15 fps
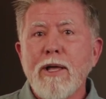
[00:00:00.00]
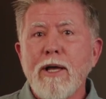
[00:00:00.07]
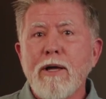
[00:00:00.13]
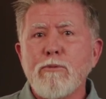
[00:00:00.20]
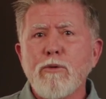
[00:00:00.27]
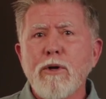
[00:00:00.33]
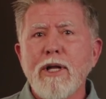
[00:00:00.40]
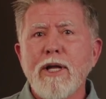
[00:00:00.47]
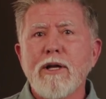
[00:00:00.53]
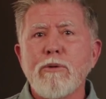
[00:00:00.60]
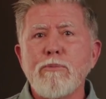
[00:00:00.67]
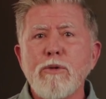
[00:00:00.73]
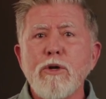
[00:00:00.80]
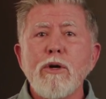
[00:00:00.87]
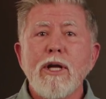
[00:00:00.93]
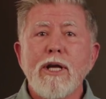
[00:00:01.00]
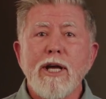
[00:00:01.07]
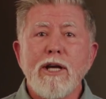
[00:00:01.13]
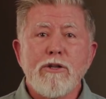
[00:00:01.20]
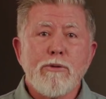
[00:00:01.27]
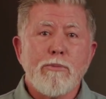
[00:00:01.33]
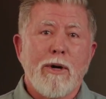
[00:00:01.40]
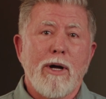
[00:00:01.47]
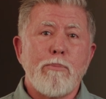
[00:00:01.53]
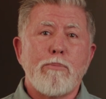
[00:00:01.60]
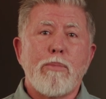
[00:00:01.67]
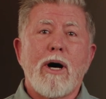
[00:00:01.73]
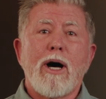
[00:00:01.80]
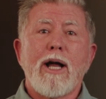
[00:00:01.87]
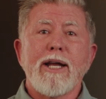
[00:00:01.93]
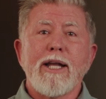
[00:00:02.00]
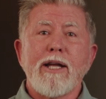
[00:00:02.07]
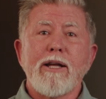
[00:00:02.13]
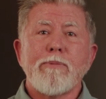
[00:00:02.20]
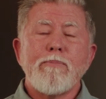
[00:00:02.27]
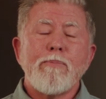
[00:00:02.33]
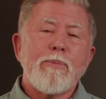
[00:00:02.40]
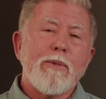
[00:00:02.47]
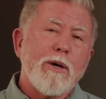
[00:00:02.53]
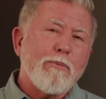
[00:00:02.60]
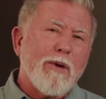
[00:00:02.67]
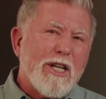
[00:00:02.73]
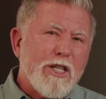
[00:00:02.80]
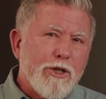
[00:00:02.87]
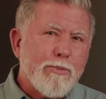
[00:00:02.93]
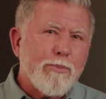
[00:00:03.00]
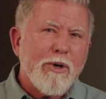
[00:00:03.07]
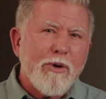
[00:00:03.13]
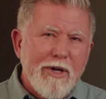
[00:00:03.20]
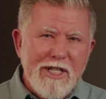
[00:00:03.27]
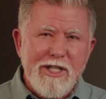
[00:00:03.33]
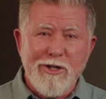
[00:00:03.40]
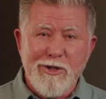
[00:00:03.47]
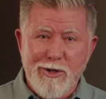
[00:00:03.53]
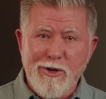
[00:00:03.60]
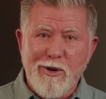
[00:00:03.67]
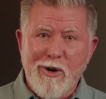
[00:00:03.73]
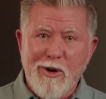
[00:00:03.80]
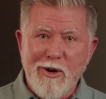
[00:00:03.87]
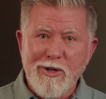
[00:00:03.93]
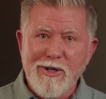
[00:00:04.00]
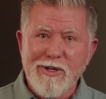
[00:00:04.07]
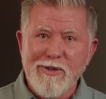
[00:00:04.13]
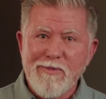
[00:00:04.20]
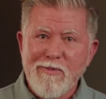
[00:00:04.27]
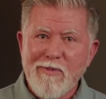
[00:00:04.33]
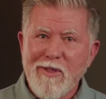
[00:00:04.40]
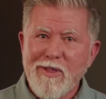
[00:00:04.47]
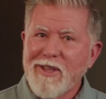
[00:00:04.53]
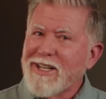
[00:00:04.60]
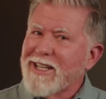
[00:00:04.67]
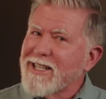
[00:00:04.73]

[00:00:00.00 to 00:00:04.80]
and really communicate to my body that my spirit's in charge, the